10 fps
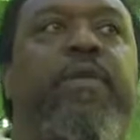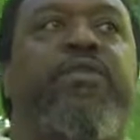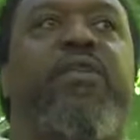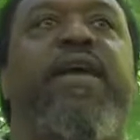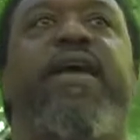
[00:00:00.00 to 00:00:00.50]

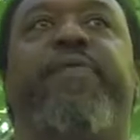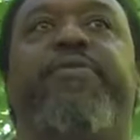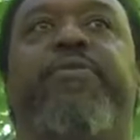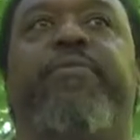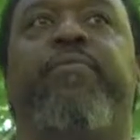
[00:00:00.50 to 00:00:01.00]

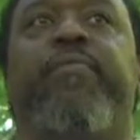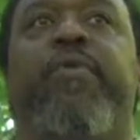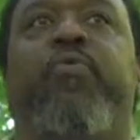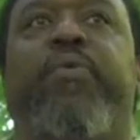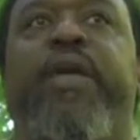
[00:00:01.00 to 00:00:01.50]
slaves
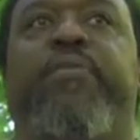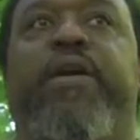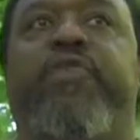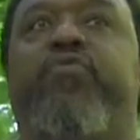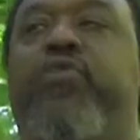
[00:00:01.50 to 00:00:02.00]
when they
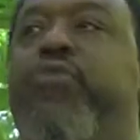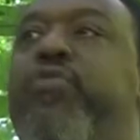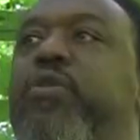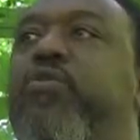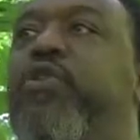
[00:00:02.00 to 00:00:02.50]
were
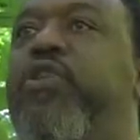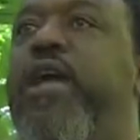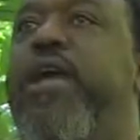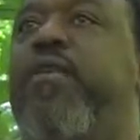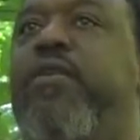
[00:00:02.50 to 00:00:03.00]
introduced to
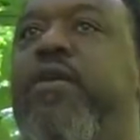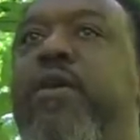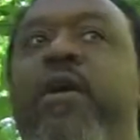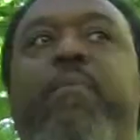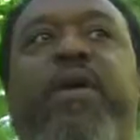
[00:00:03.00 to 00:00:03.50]
Christianity,
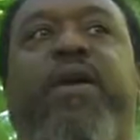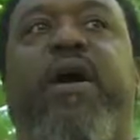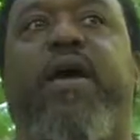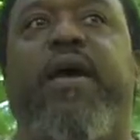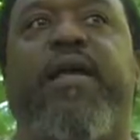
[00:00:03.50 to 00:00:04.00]

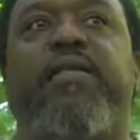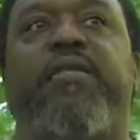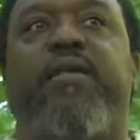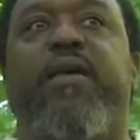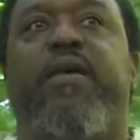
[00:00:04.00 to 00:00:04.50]

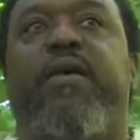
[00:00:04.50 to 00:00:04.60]
because